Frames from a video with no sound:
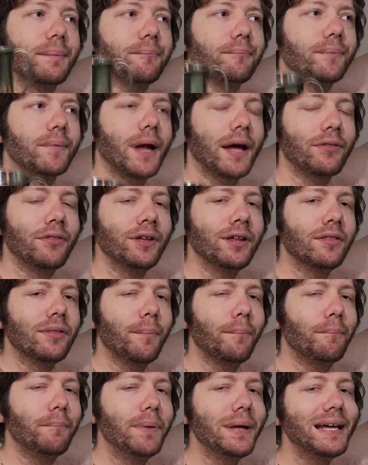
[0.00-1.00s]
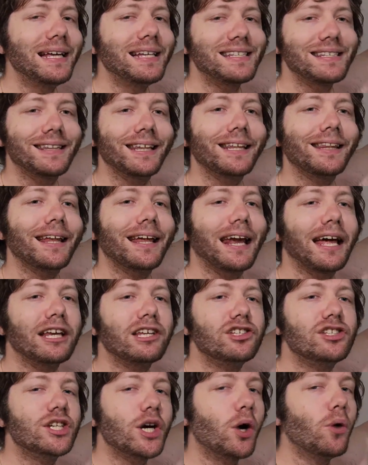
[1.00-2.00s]
I think the biggest thing that I
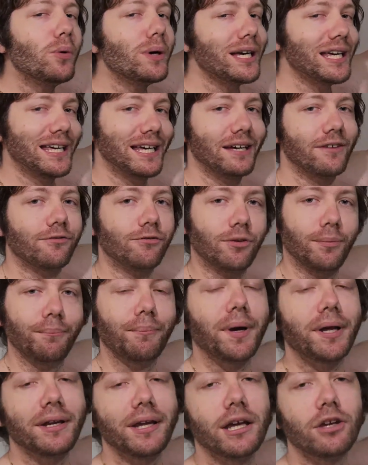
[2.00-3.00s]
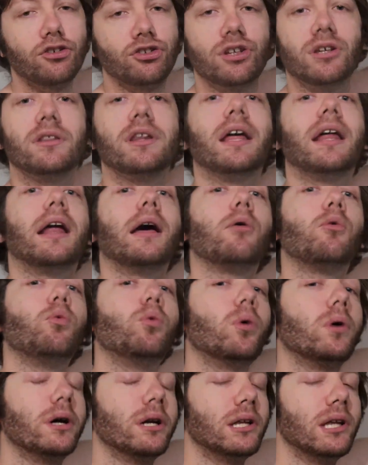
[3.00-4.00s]
don't get from Monday gin that I
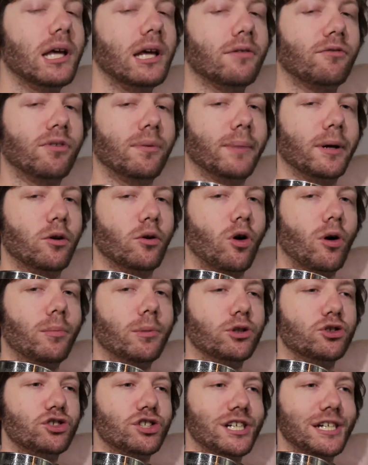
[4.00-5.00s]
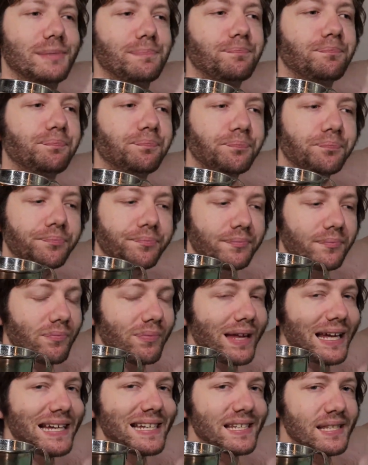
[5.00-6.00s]
would get from a normal gin
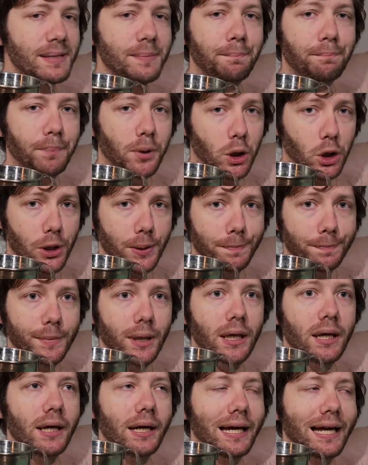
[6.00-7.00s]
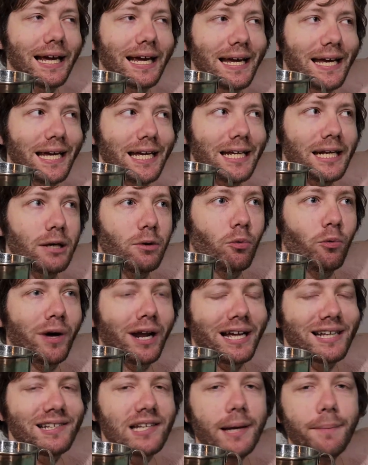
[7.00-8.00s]
is the burn. When
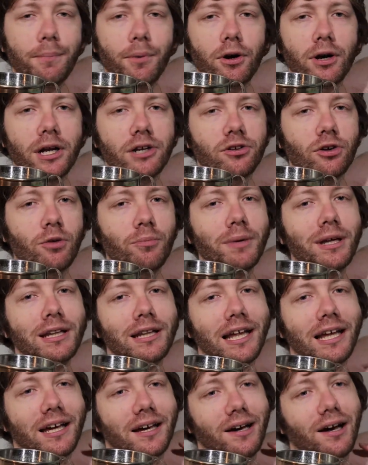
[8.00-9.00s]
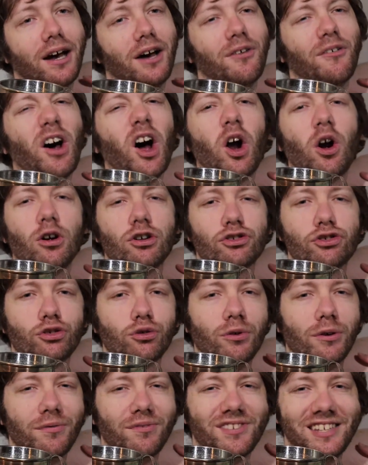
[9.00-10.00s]
I say burn, I don't mean like a harsh
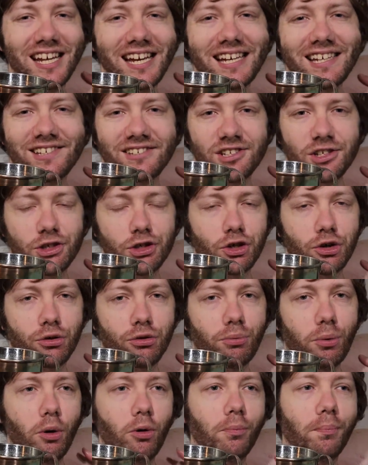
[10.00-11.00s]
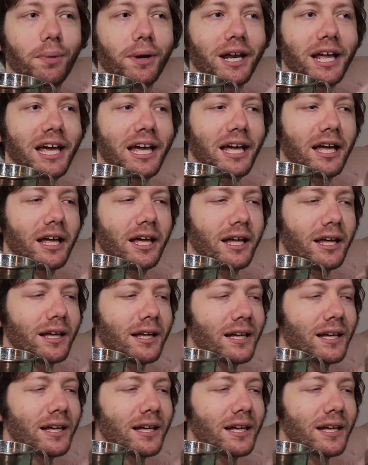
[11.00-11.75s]
sort of taste in your throat, but a